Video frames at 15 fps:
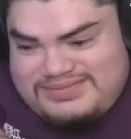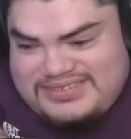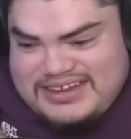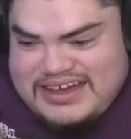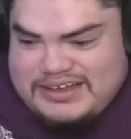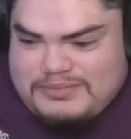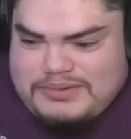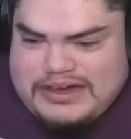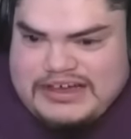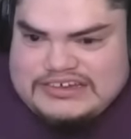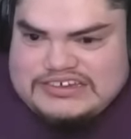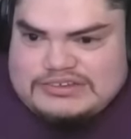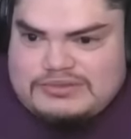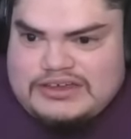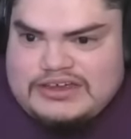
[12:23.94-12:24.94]
Not a bad
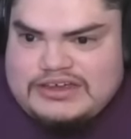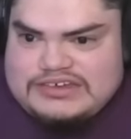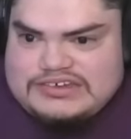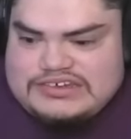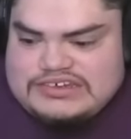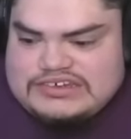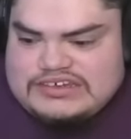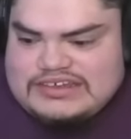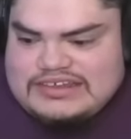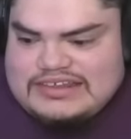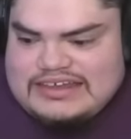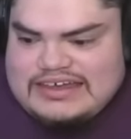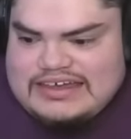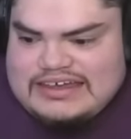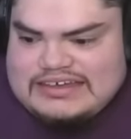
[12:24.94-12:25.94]
swing. It's just a
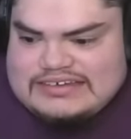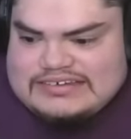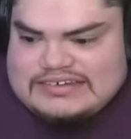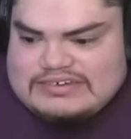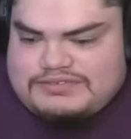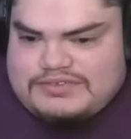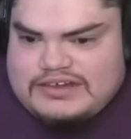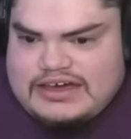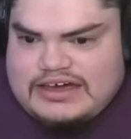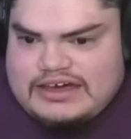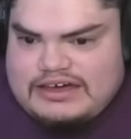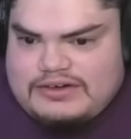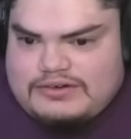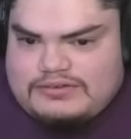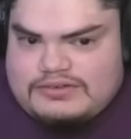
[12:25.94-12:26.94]
lazy fly
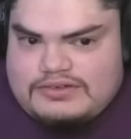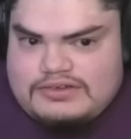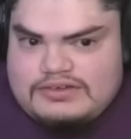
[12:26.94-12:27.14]
out.